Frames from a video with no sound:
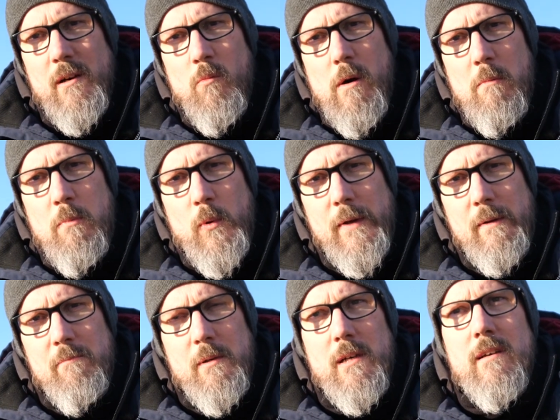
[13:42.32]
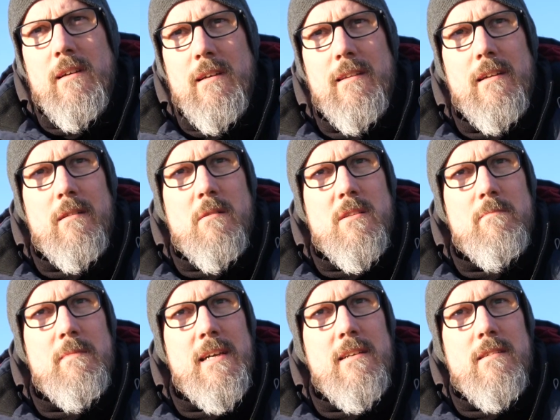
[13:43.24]
at one point, but that looks
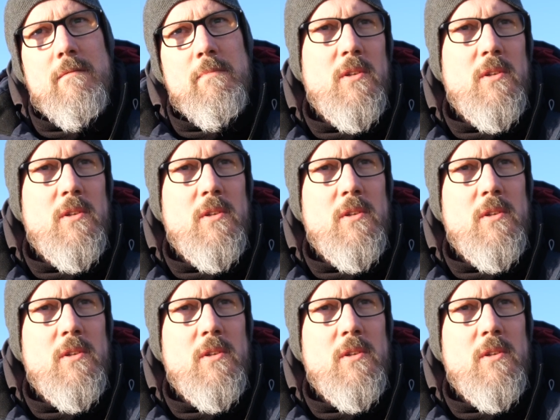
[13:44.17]
amazing,